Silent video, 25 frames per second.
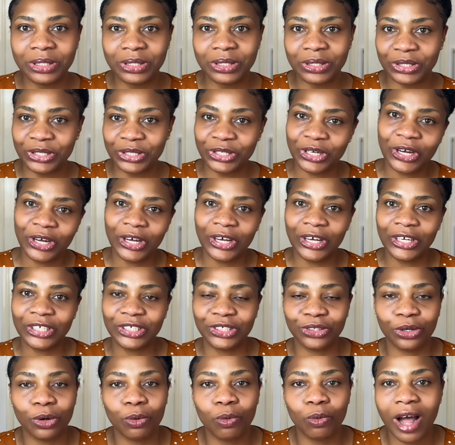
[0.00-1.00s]
to
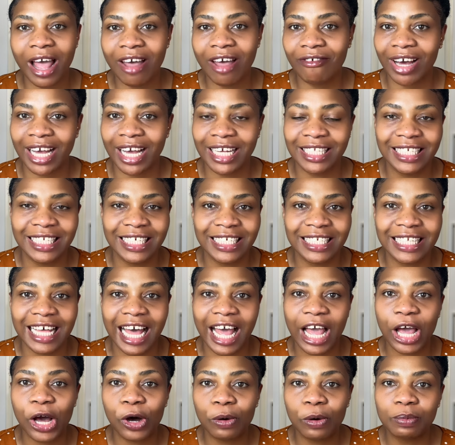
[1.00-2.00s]
church or whatever it is that
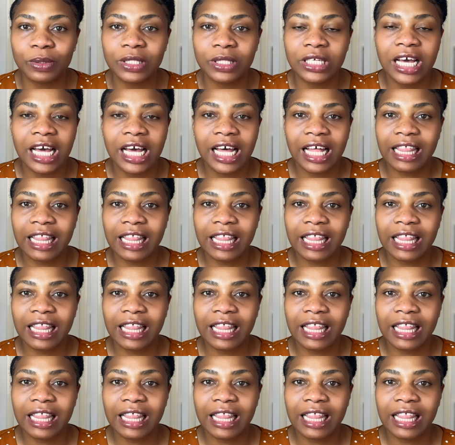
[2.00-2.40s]
helps,